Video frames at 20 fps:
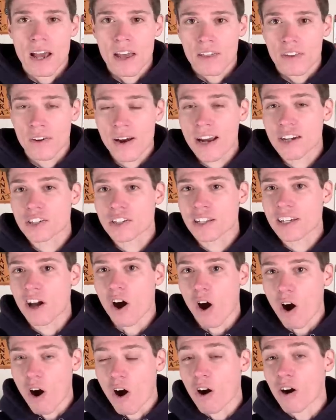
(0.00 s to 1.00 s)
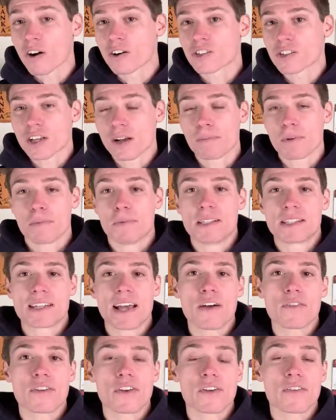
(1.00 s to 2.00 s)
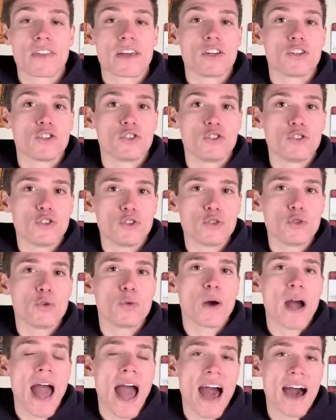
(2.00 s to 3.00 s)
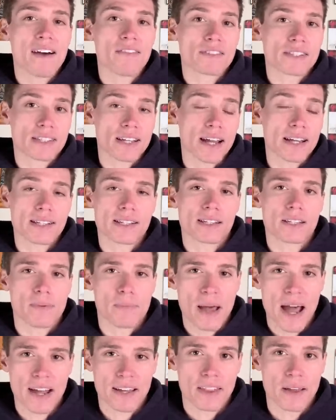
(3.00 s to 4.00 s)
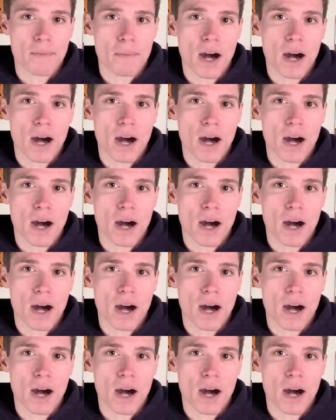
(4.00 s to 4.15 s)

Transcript: there actually are supplements out there that do have science to back them